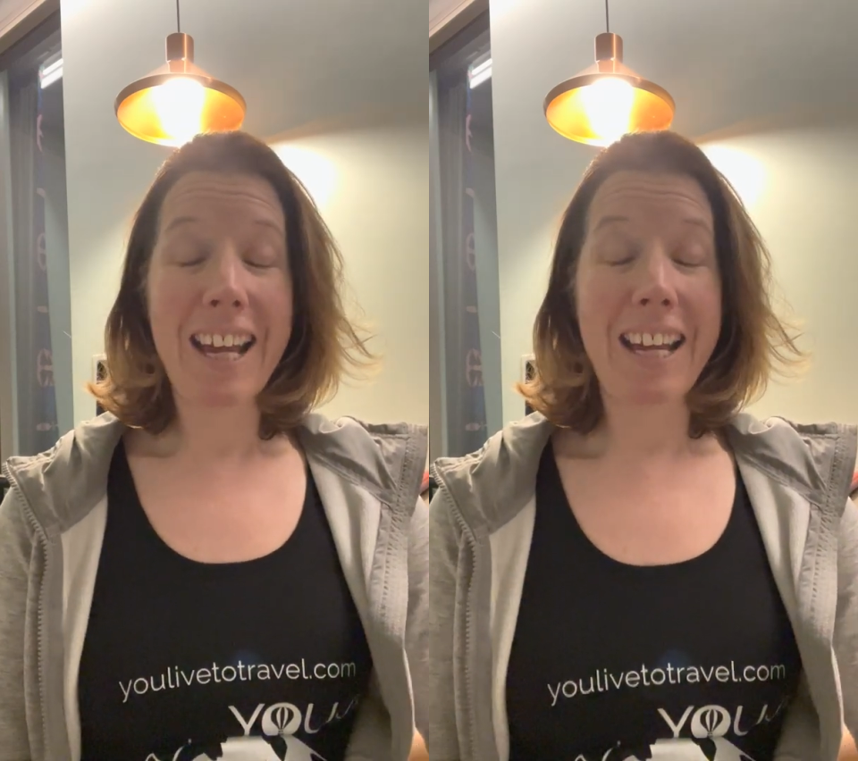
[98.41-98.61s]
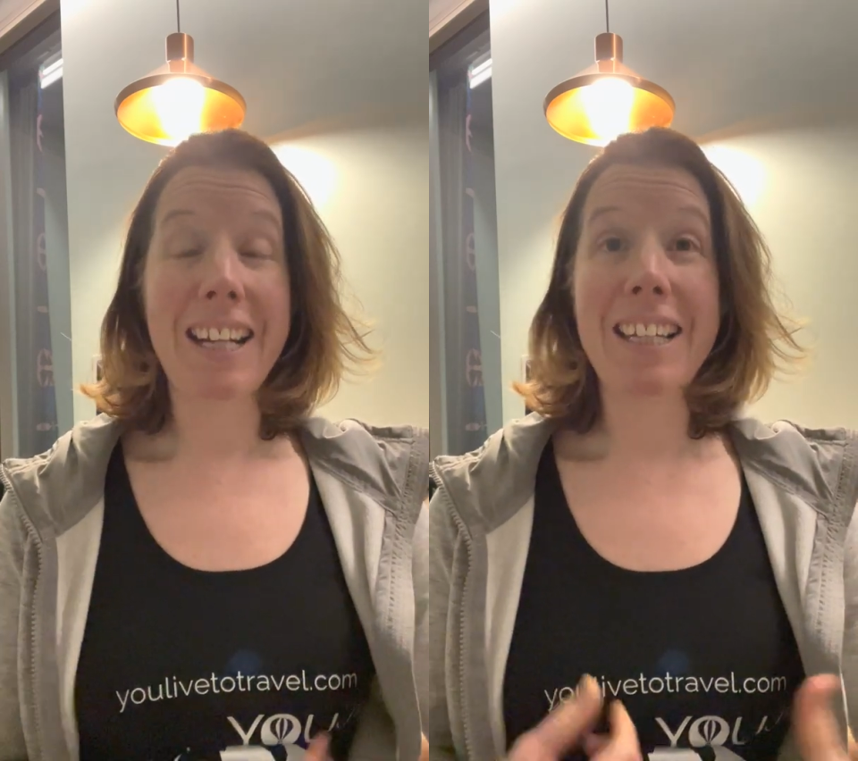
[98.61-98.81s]

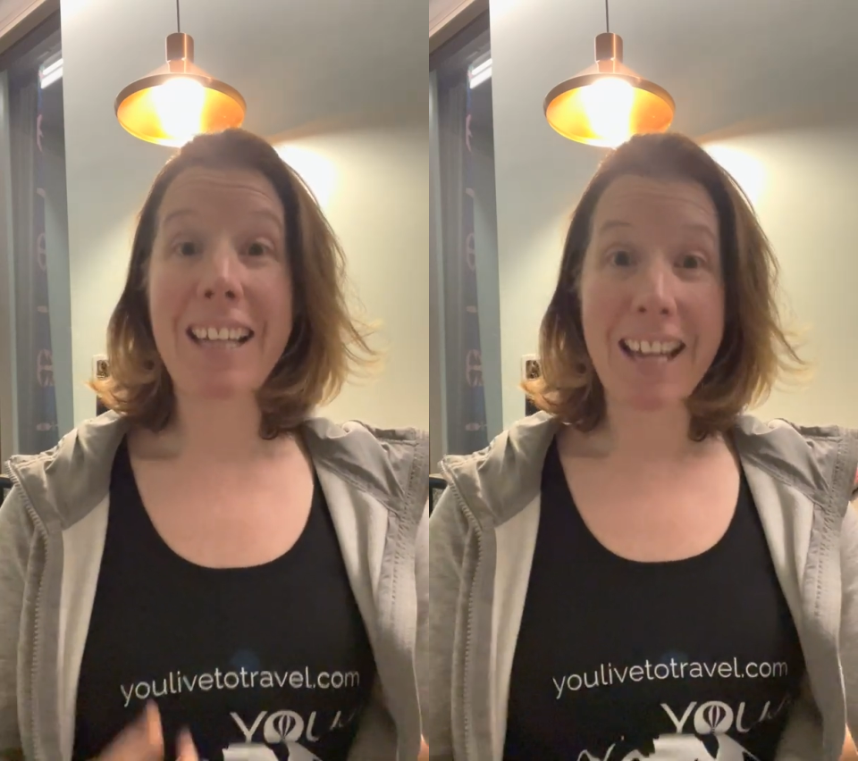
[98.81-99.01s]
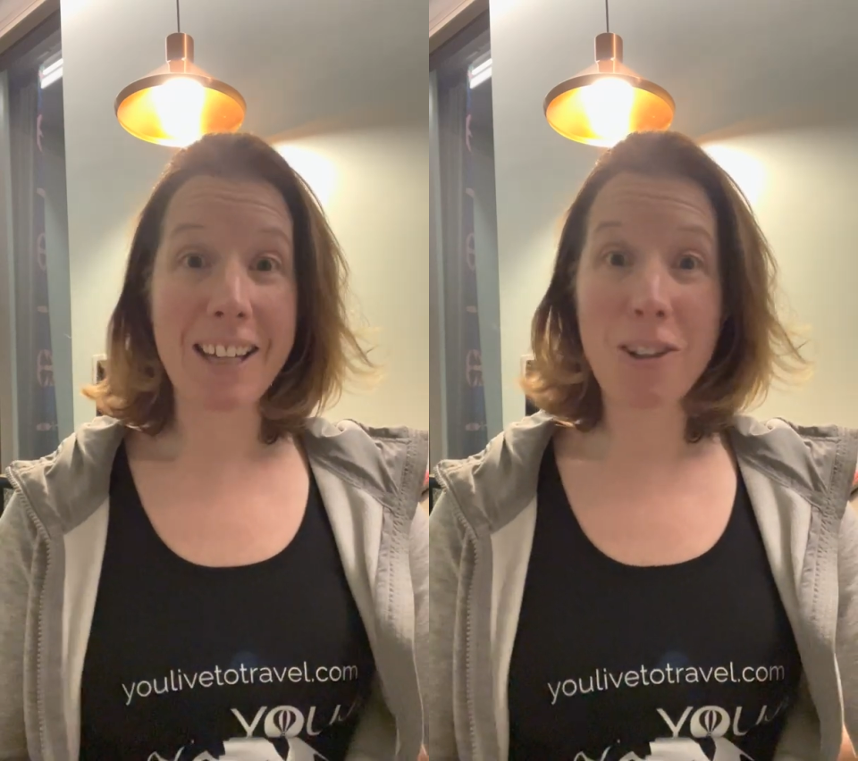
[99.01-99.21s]
And I
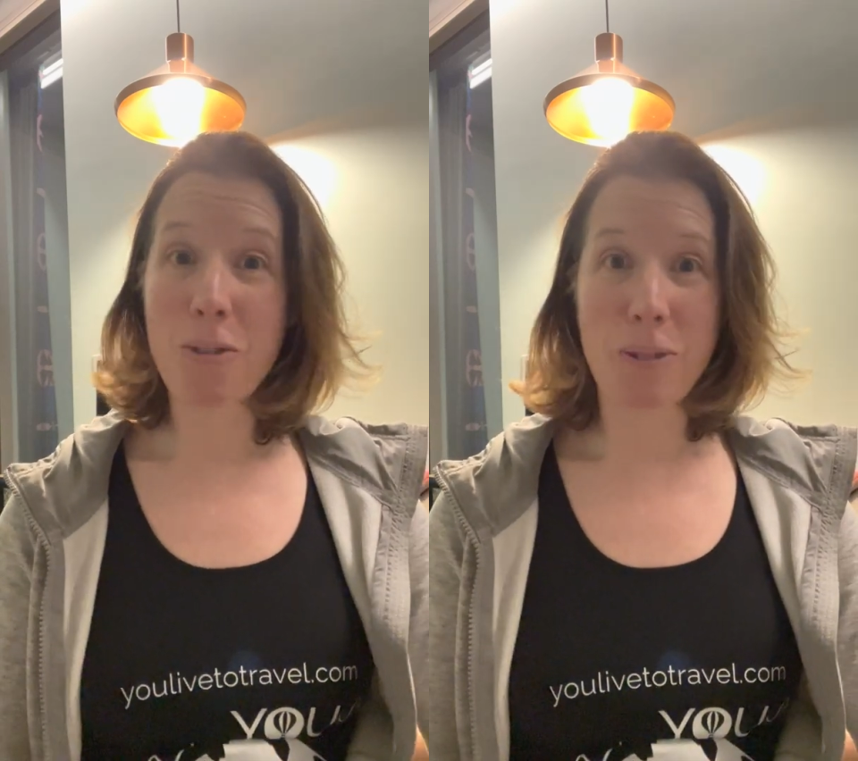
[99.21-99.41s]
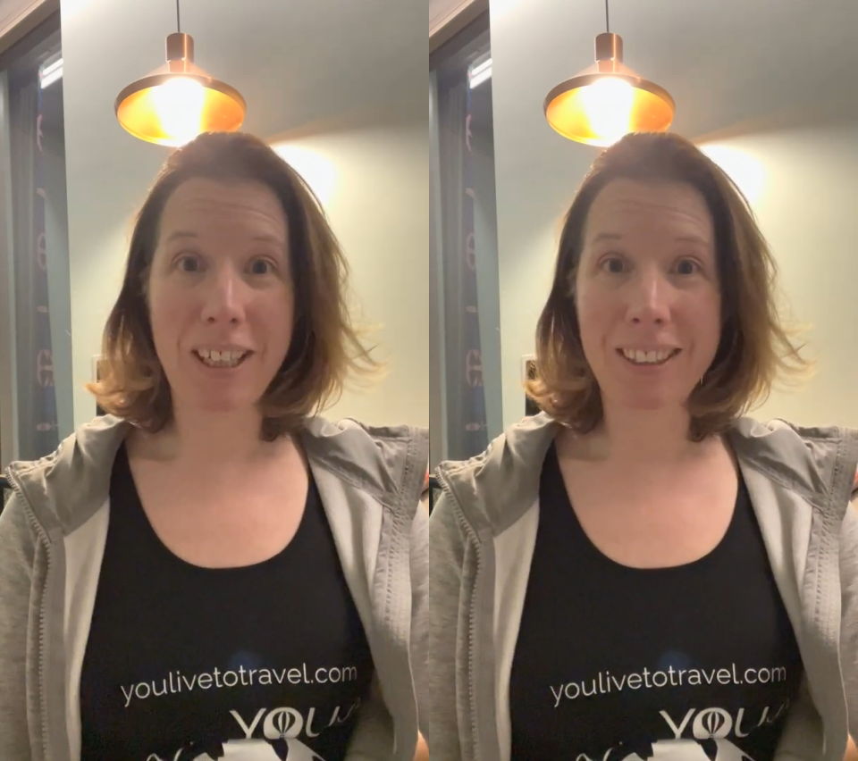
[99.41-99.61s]
cannot
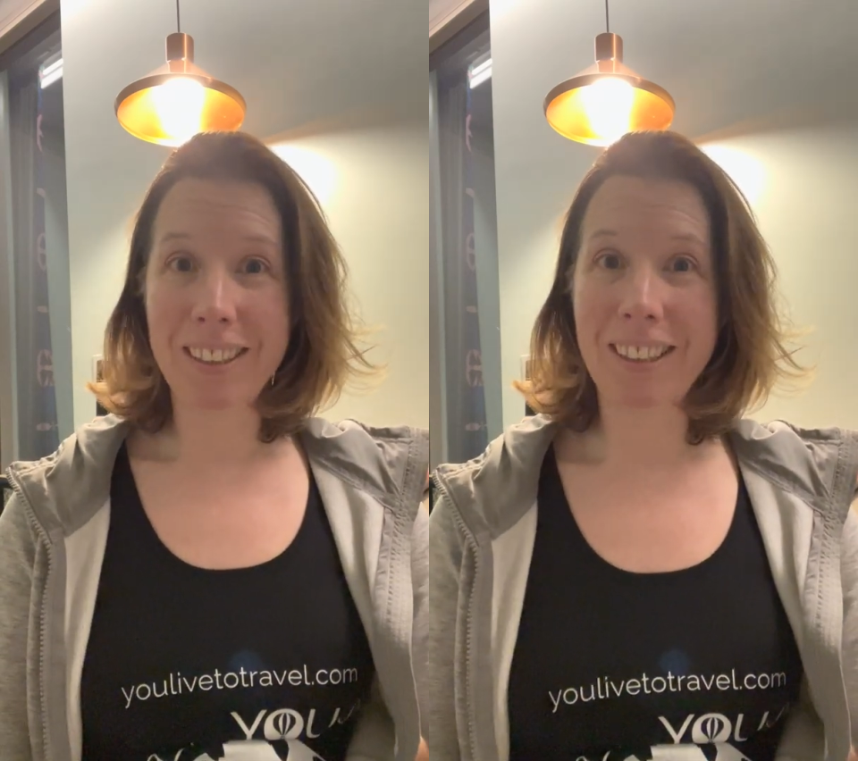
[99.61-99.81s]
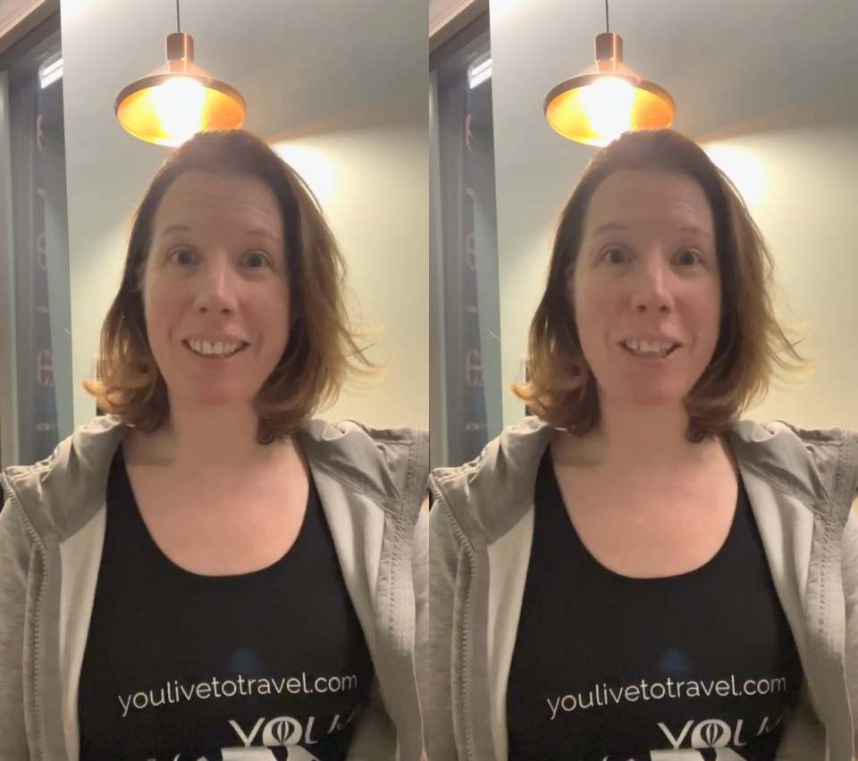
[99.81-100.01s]
wait
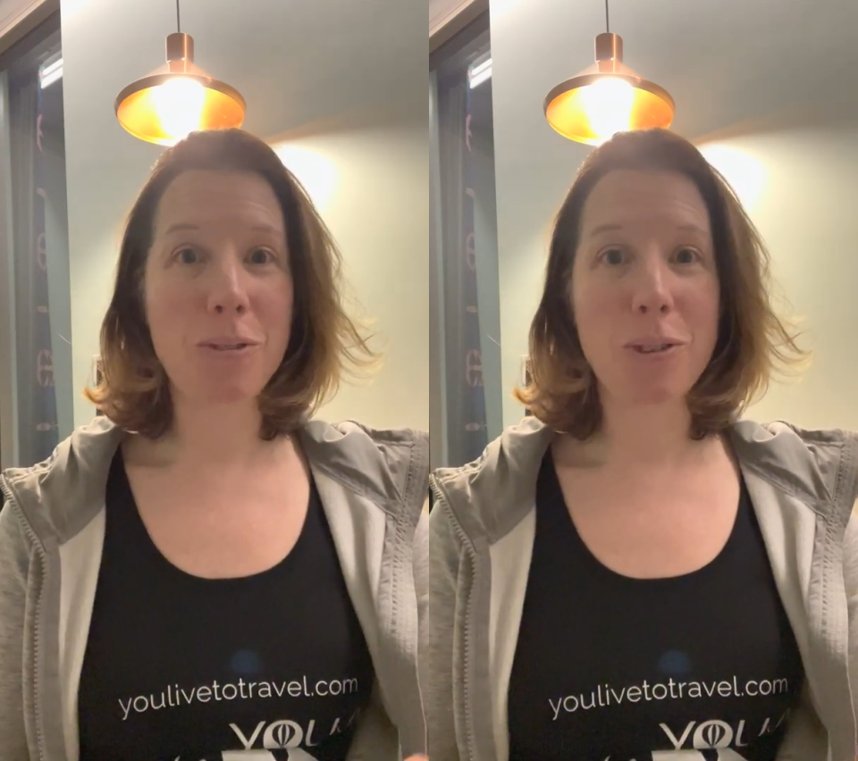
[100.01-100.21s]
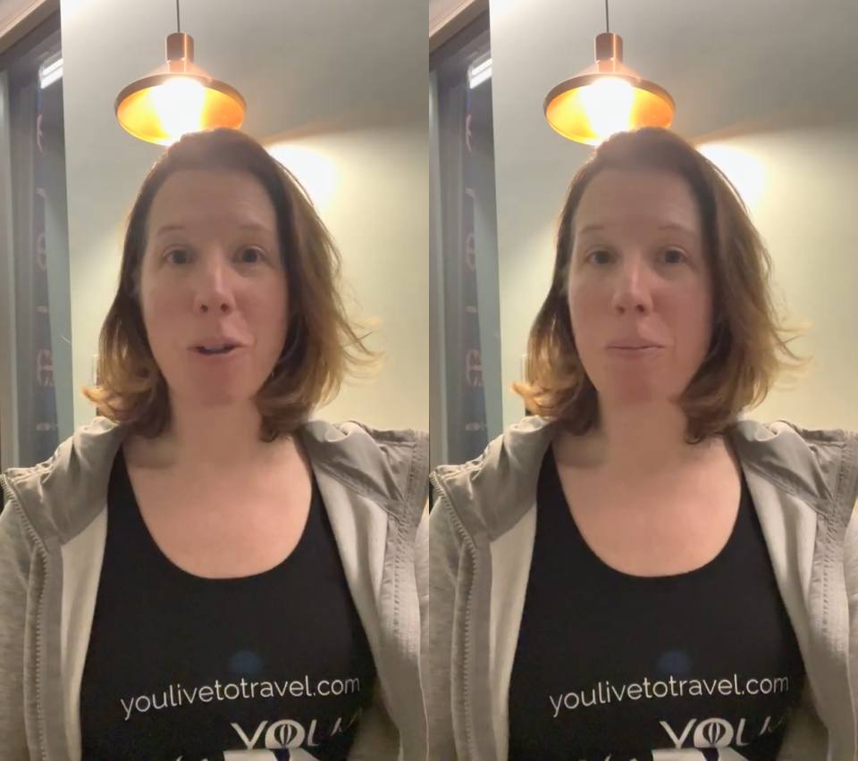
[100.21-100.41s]
to connect
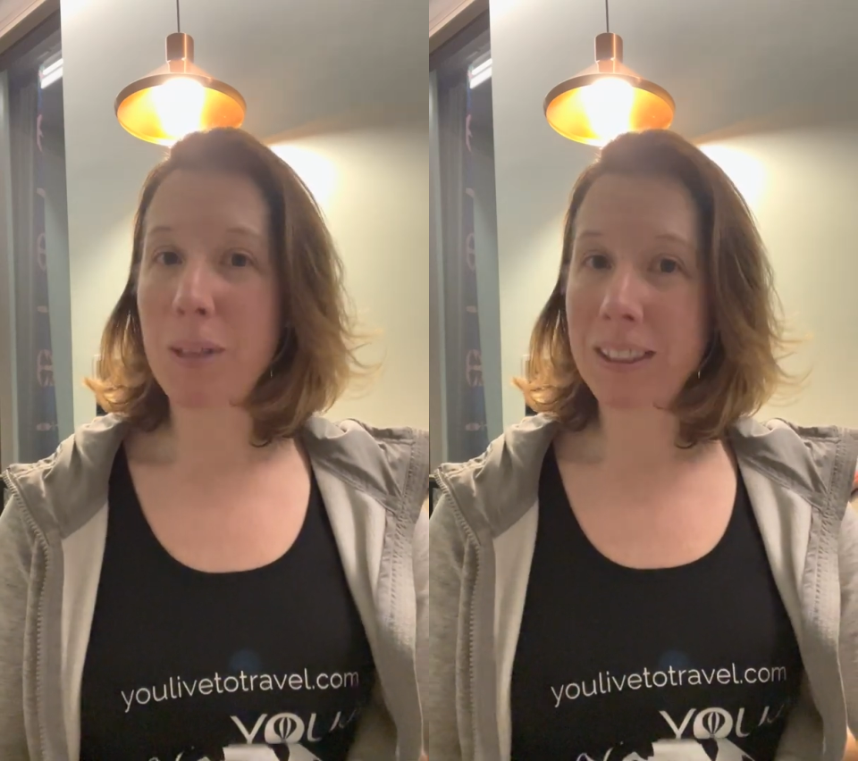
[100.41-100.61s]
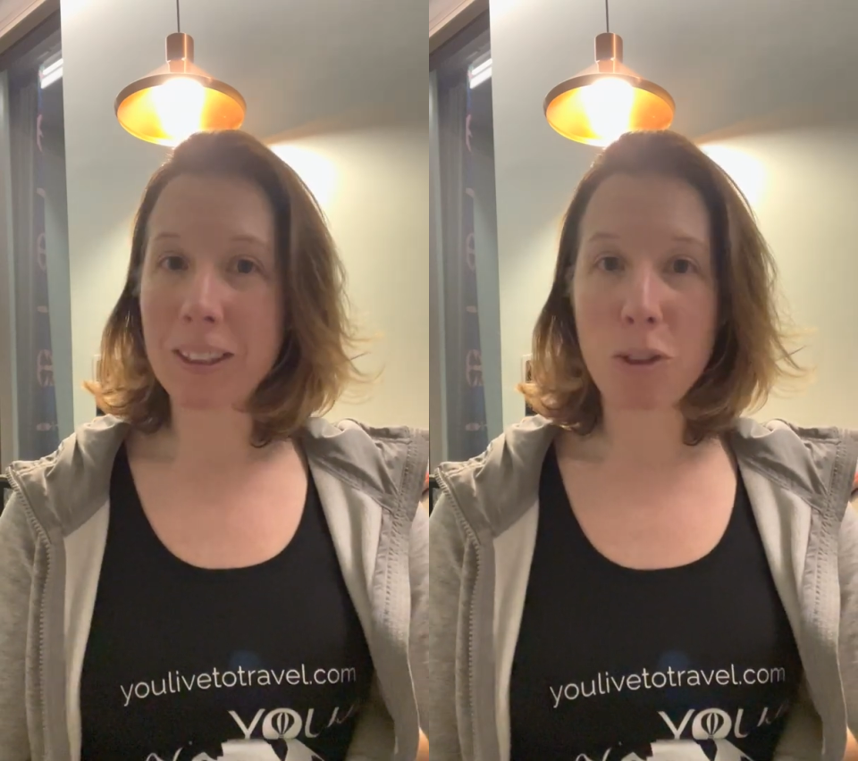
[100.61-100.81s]
with our amazing